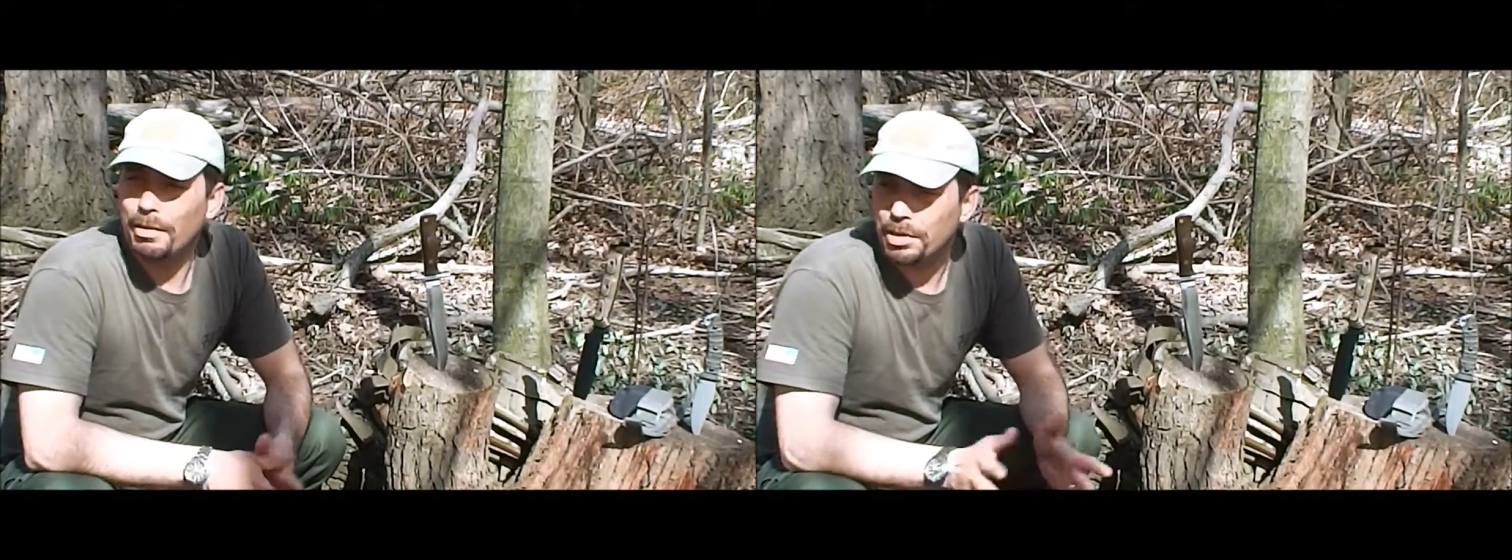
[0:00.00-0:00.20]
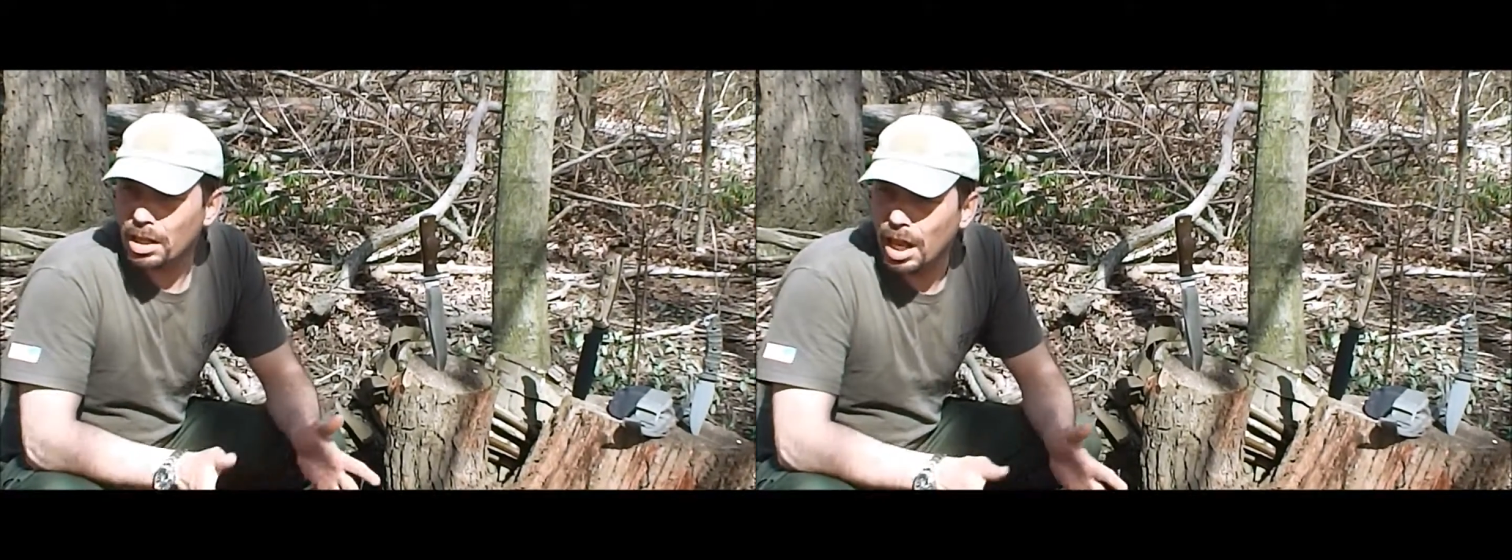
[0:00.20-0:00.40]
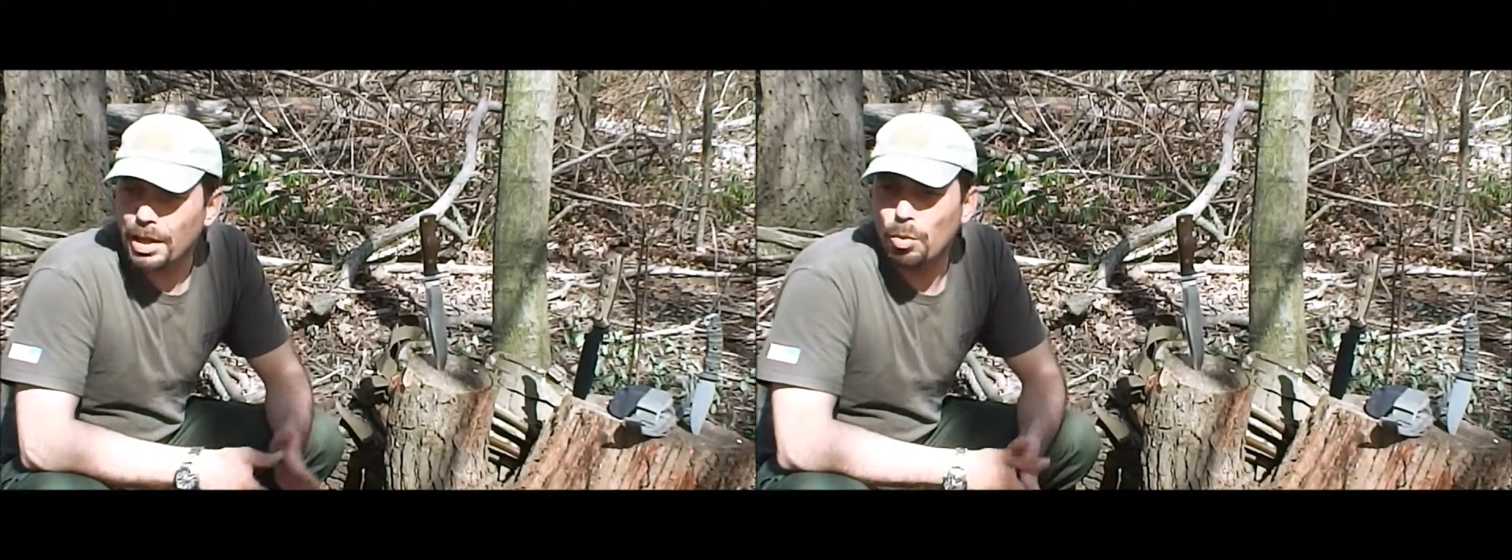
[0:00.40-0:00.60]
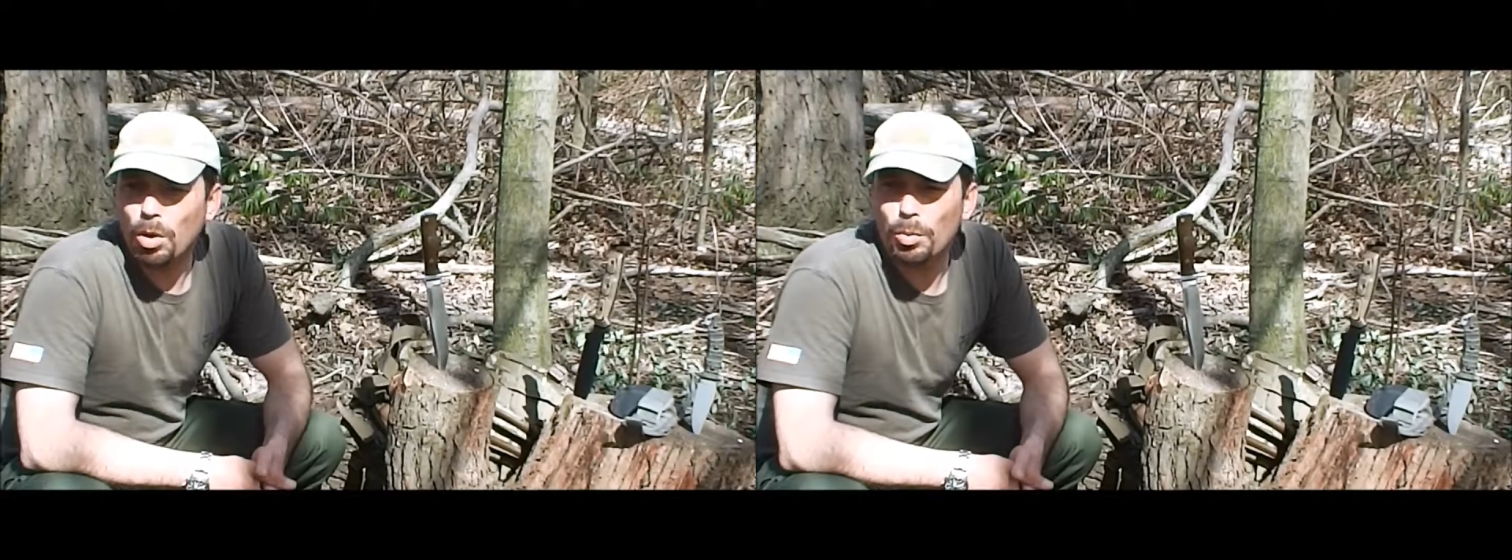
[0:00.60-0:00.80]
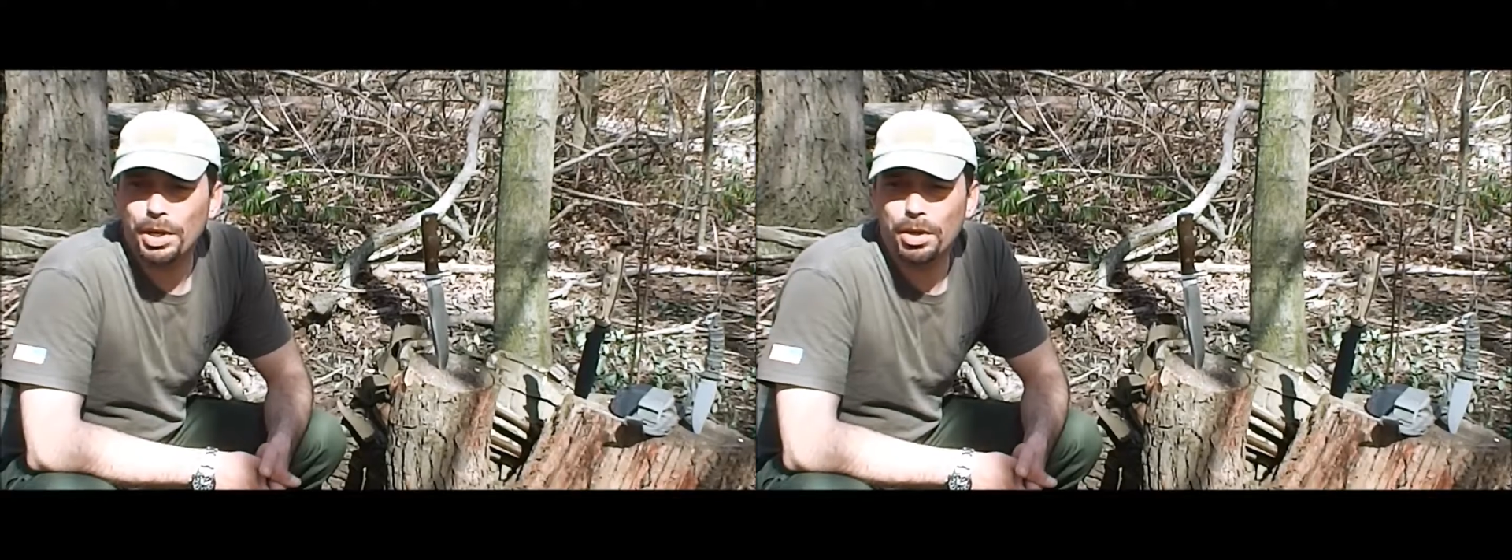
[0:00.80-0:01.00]
If you like
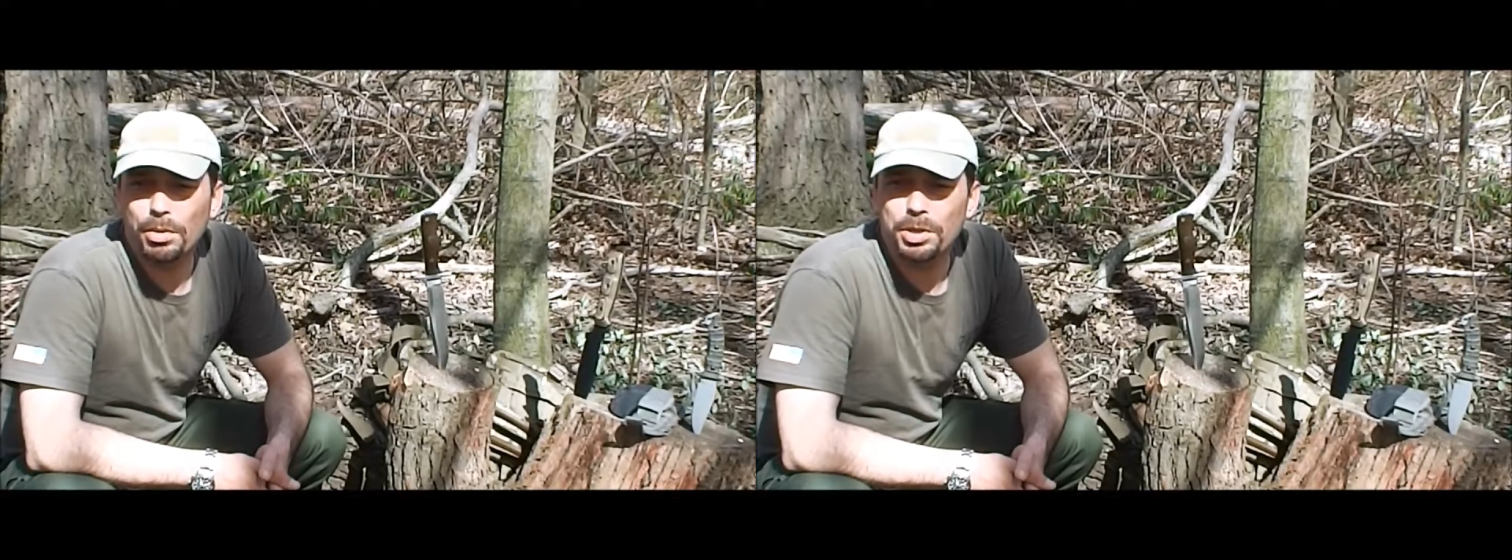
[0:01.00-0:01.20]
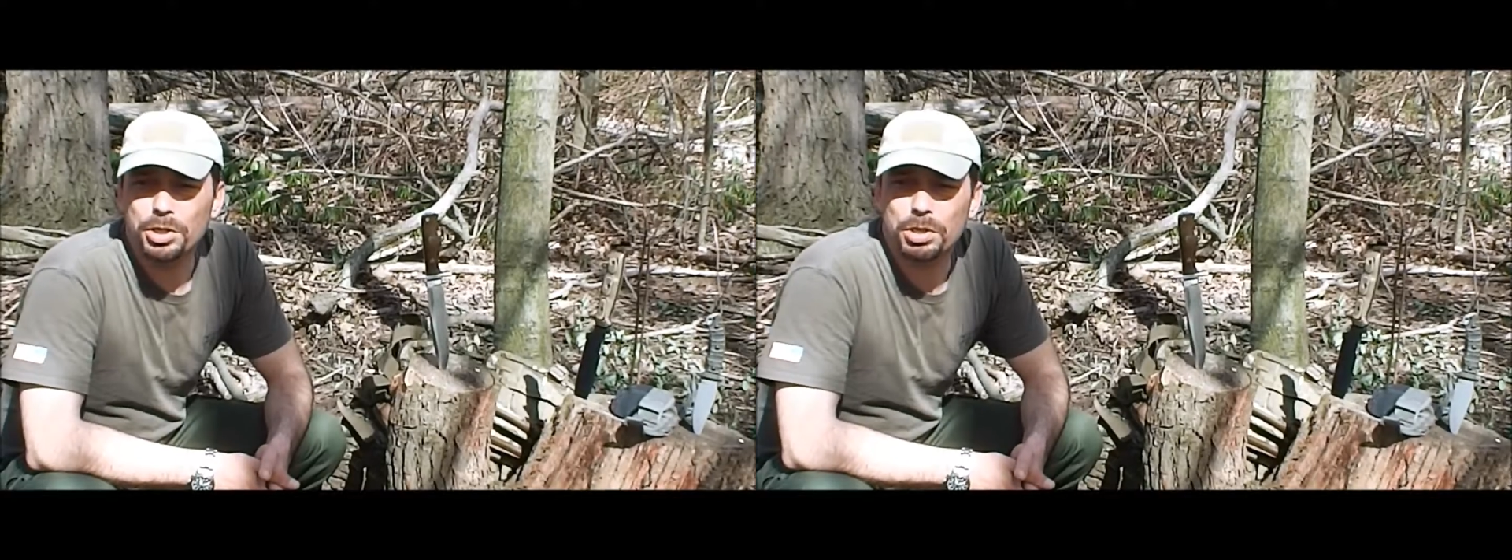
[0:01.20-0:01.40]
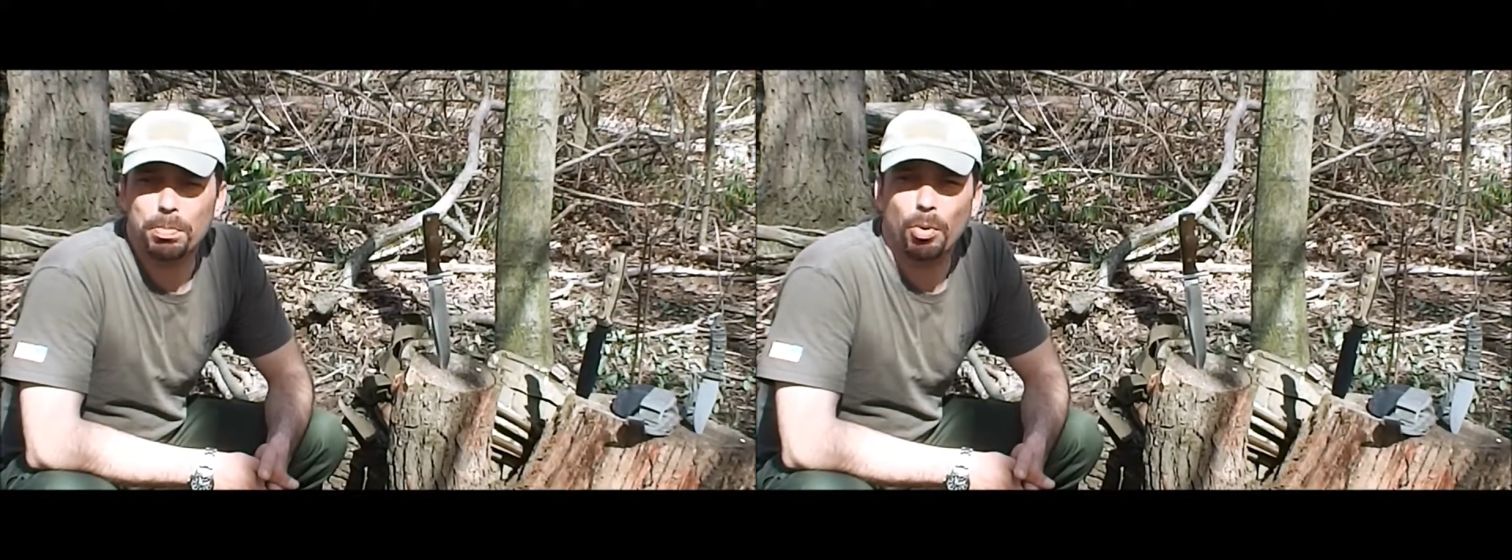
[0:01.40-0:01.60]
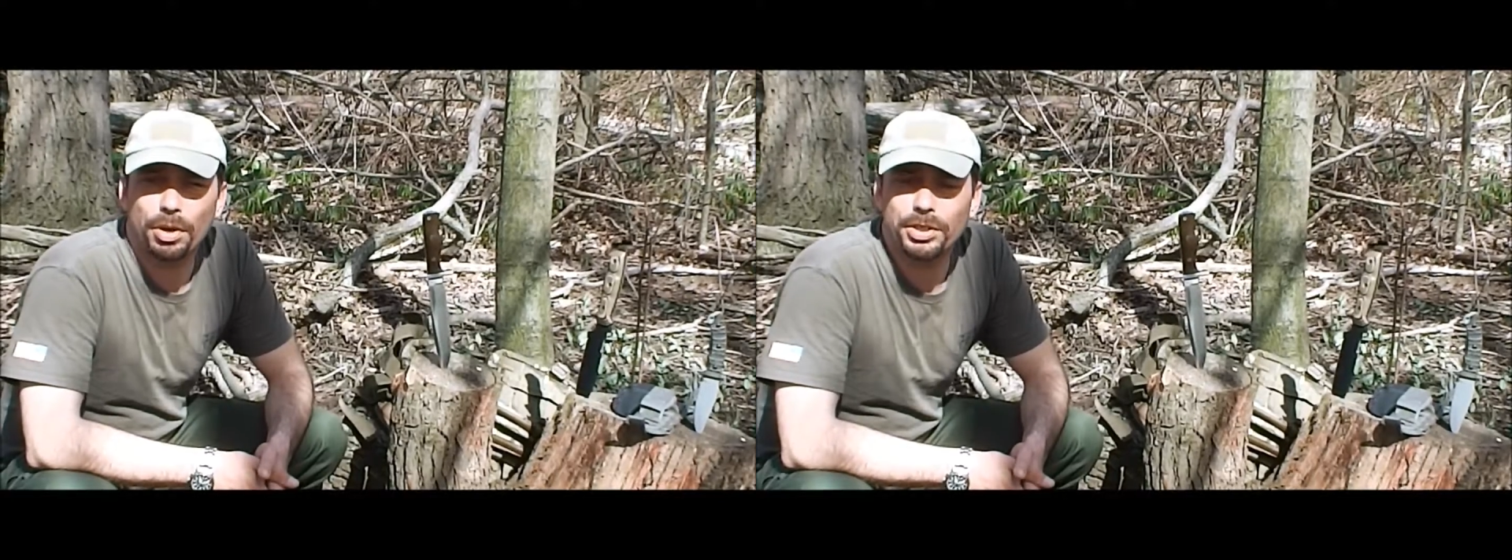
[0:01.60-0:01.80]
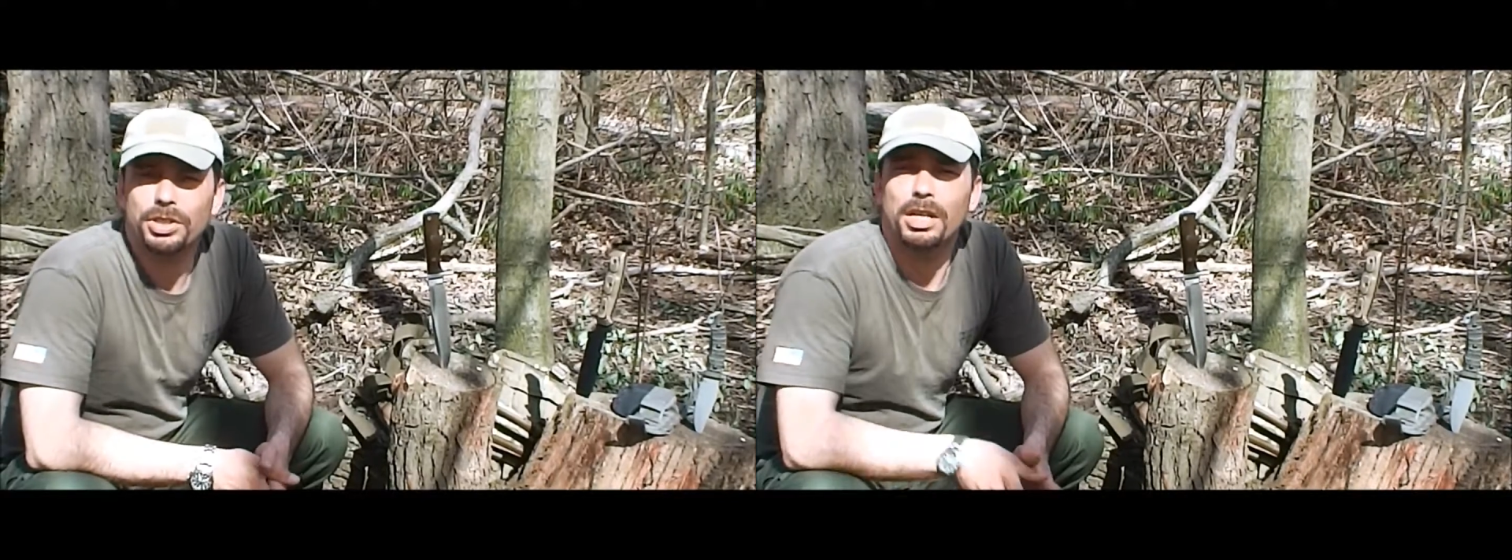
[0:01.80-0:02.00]
what we do and you
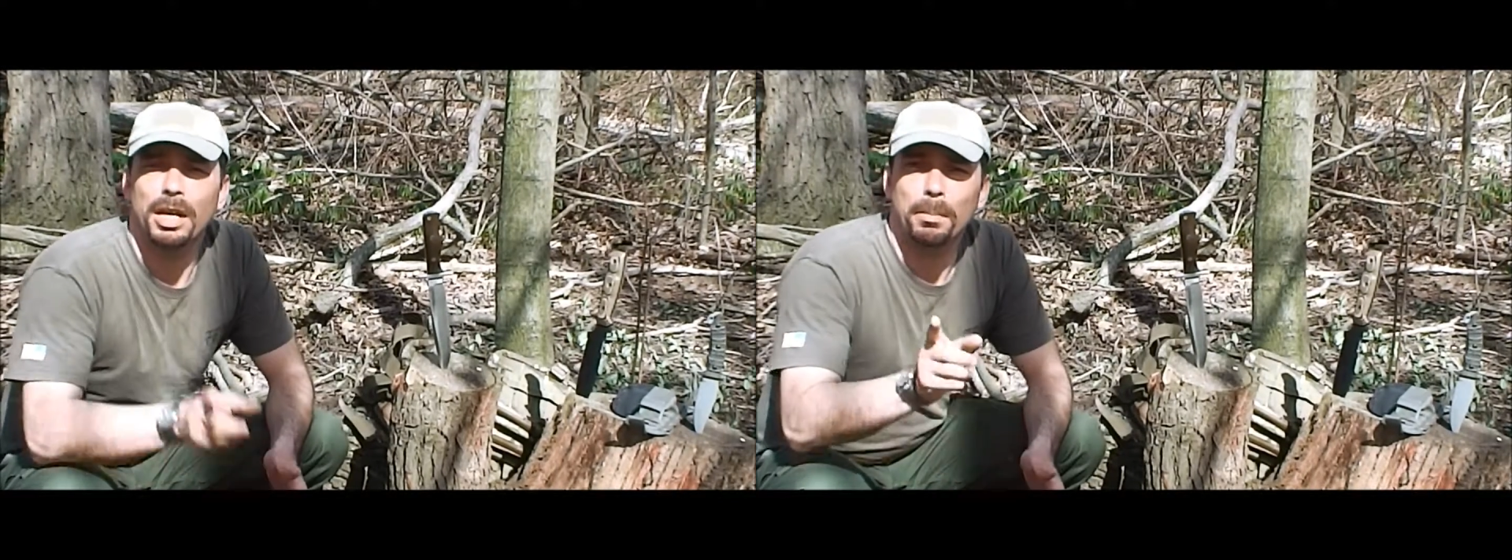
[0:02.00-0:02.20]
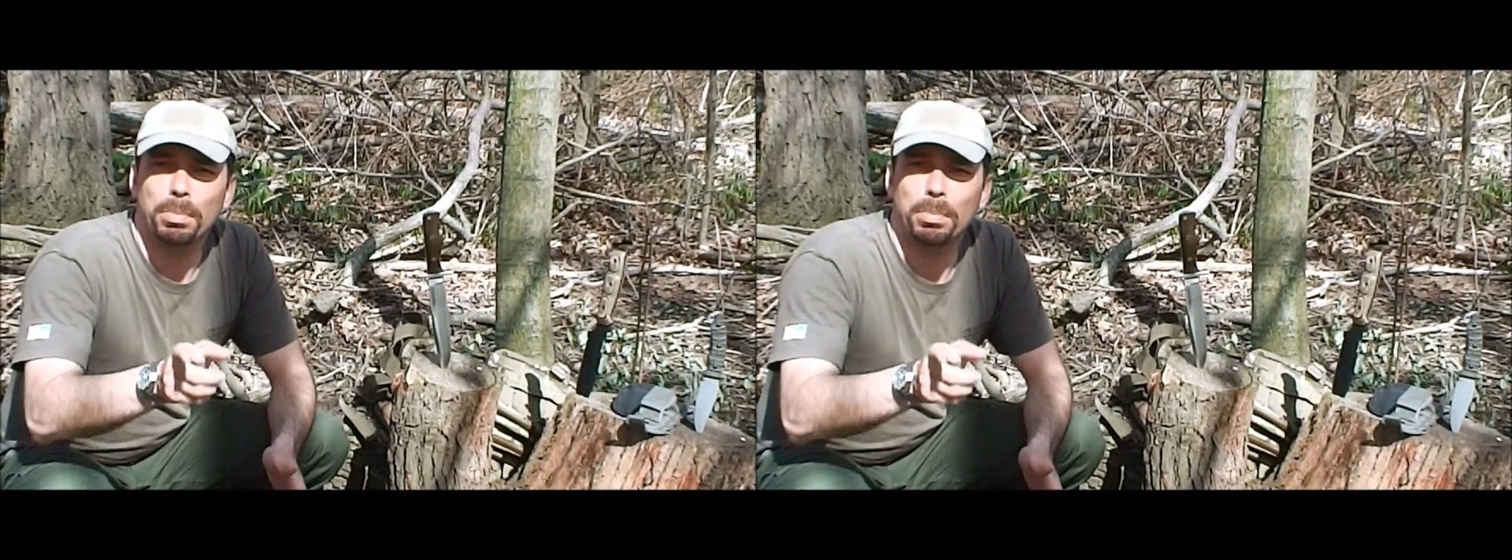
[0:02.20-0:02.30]
support us,